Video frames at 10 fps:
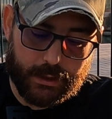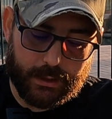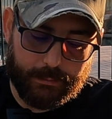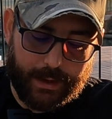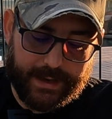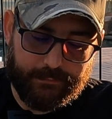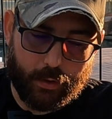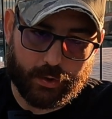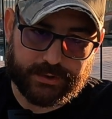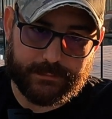Um, I have a
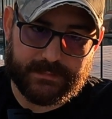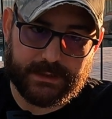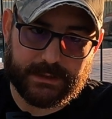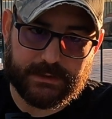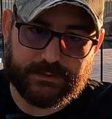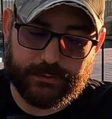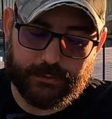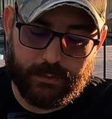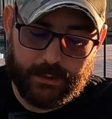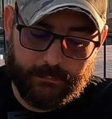hard time getting into,